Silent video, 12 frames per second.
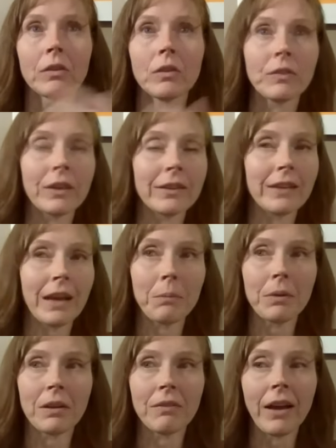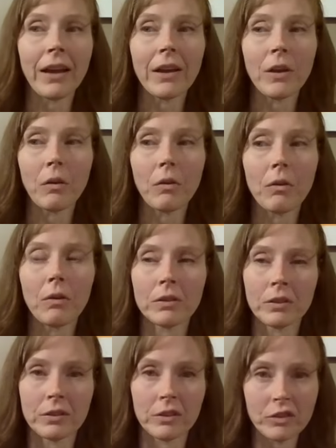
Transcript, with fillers: so for example if i go to